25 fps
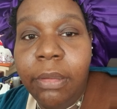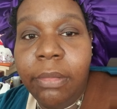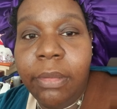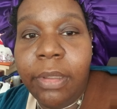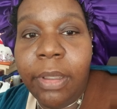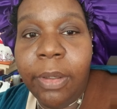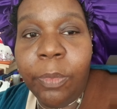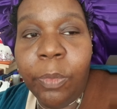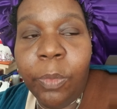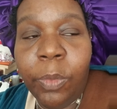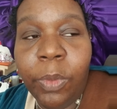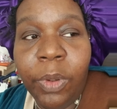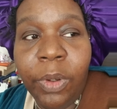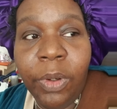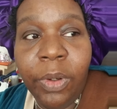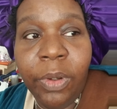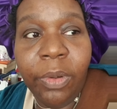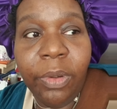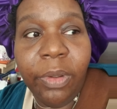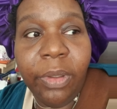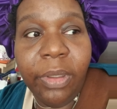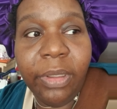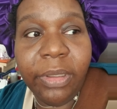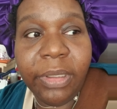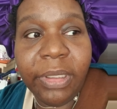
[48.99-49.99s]
There
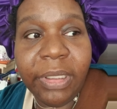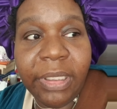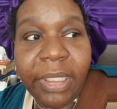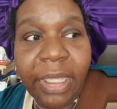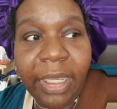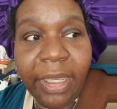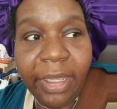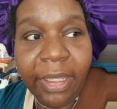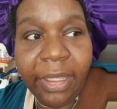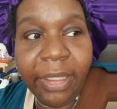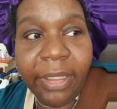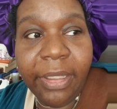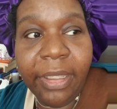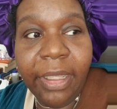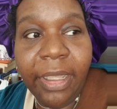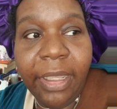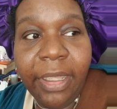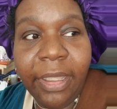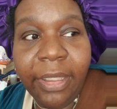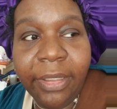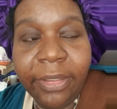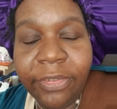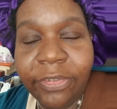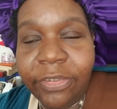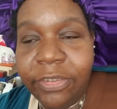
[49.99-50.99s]
were 10
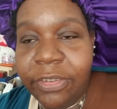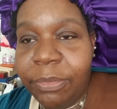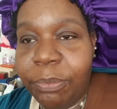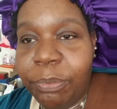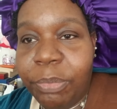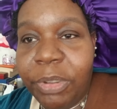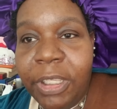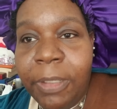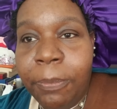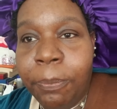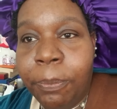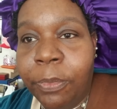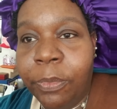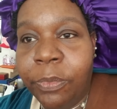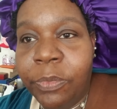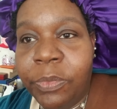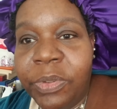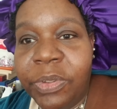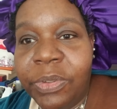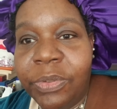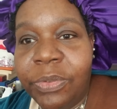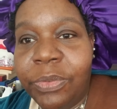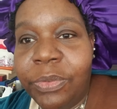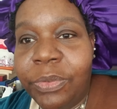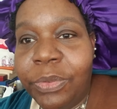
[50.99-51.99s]
innocent people
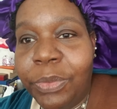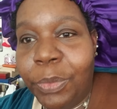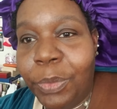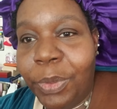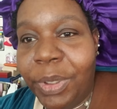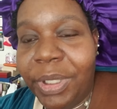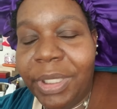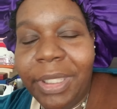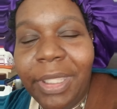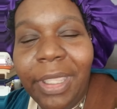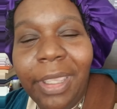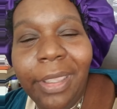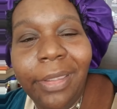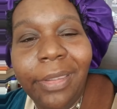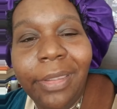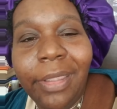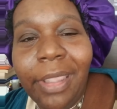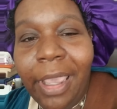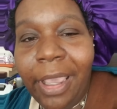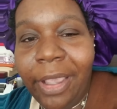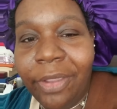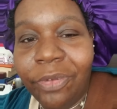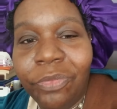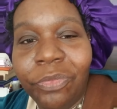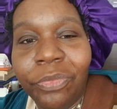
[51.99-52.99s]
just doing their
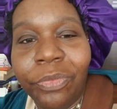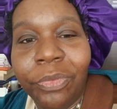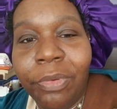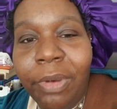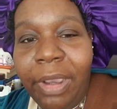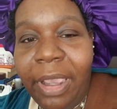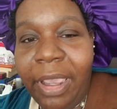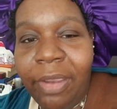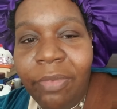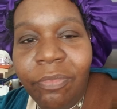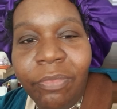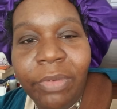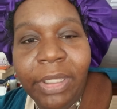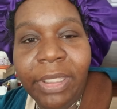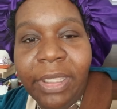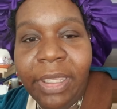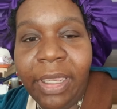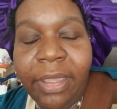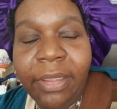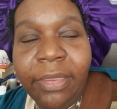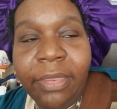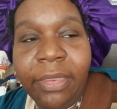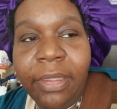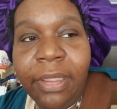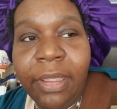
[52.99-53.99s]
natural
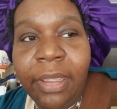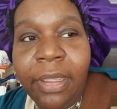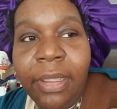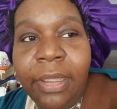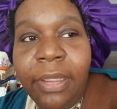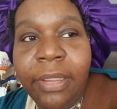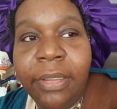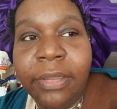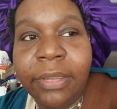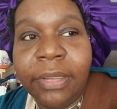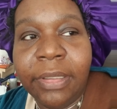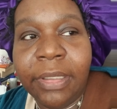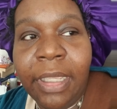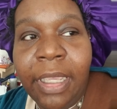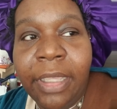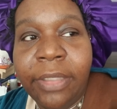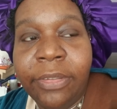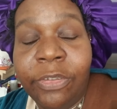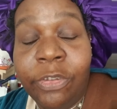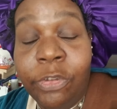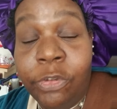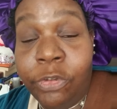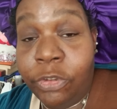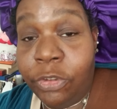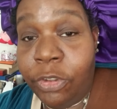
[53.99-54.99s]
everyday things
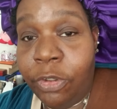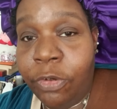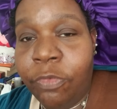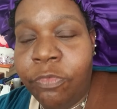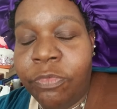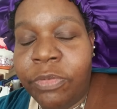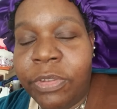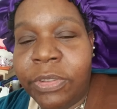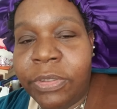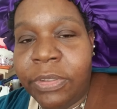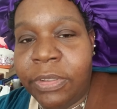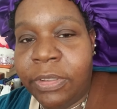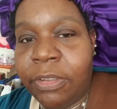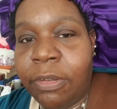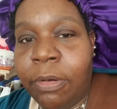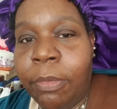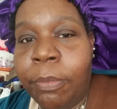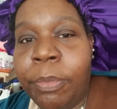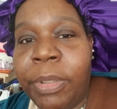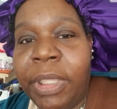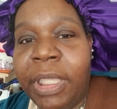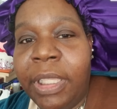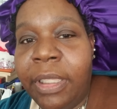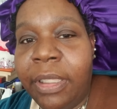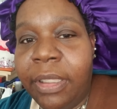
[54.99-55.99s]
that deserve to still
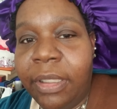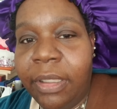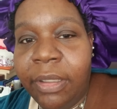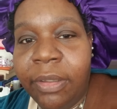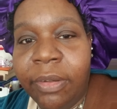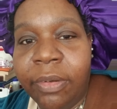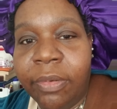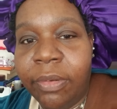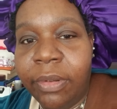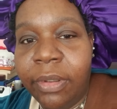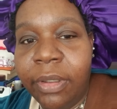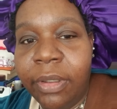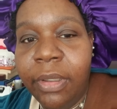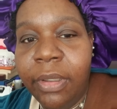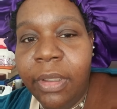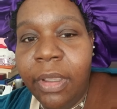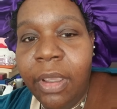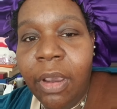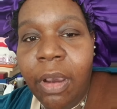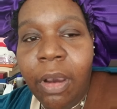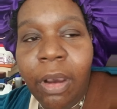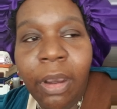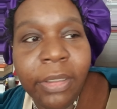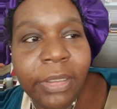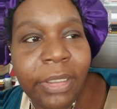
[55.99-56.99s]
be here.
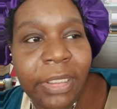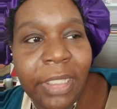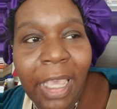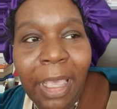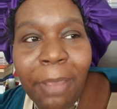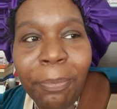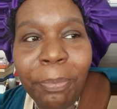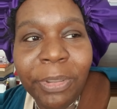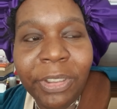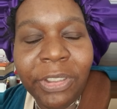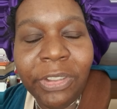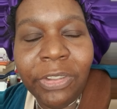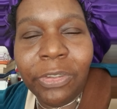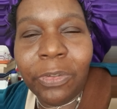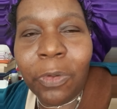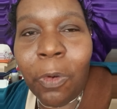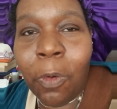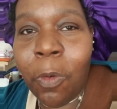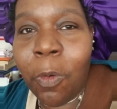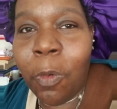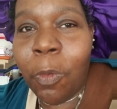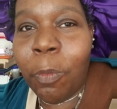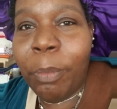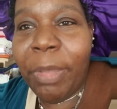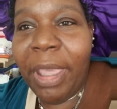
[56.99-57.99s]
On top of
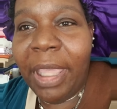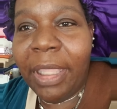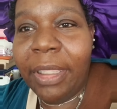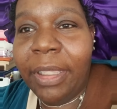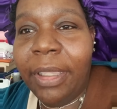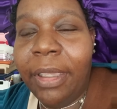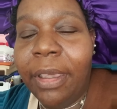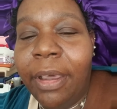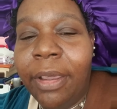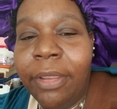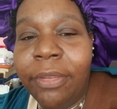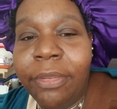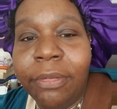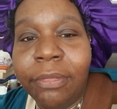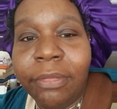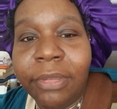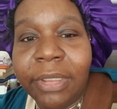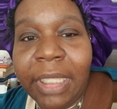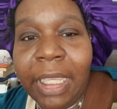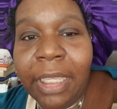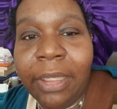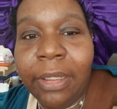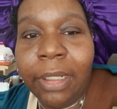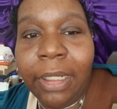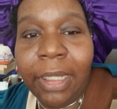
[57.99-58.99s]
so many others
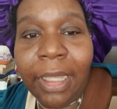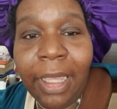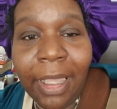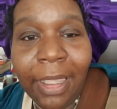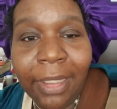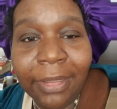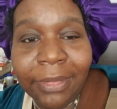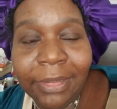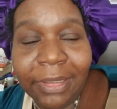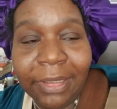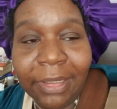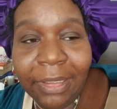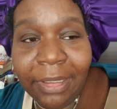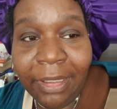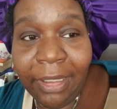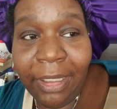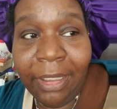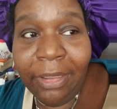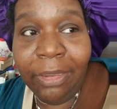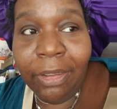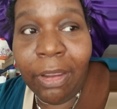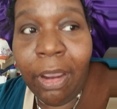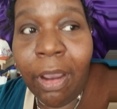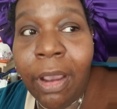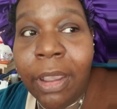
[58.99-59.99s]
that are constantly
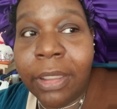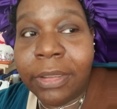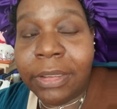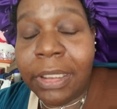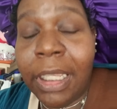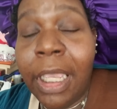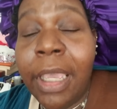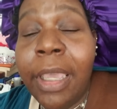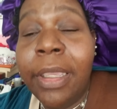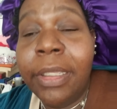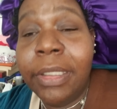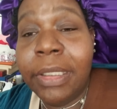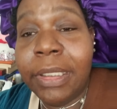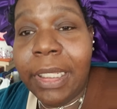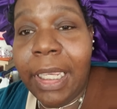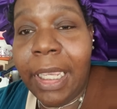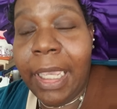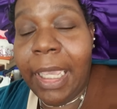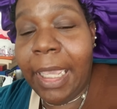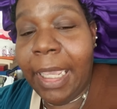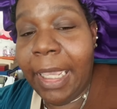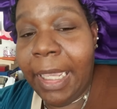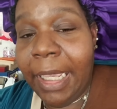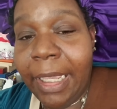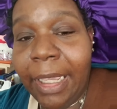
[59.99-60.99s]
lost to
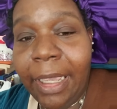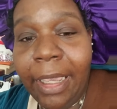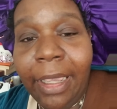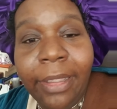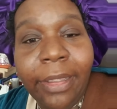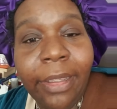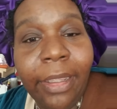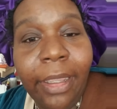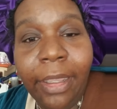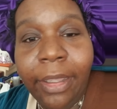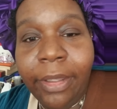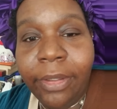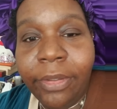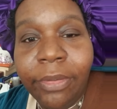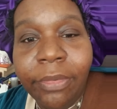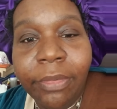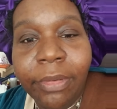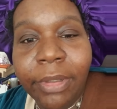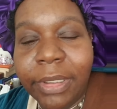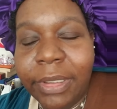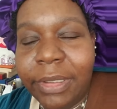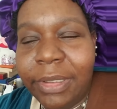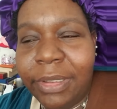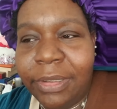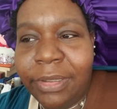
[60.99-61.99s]
hate and
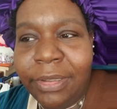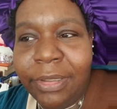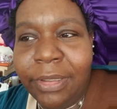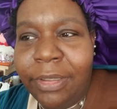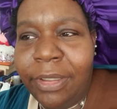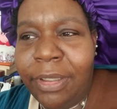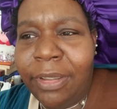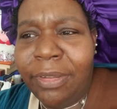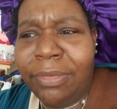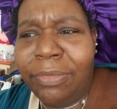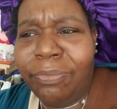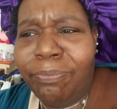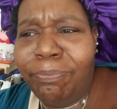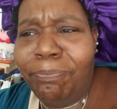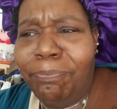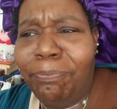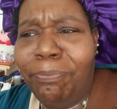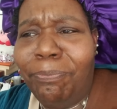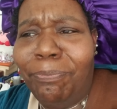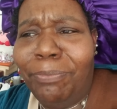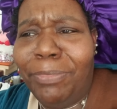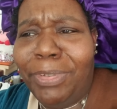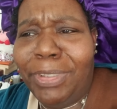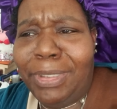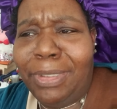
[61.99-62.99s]
ignorance, to the
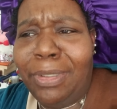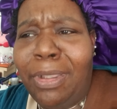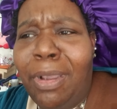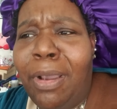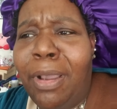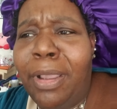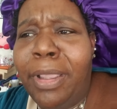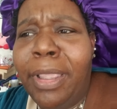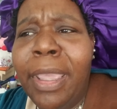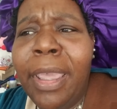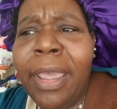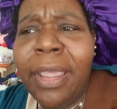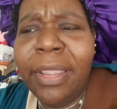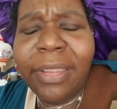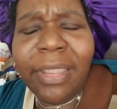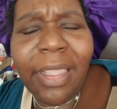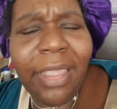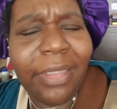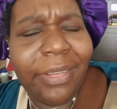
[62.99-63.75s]
thought that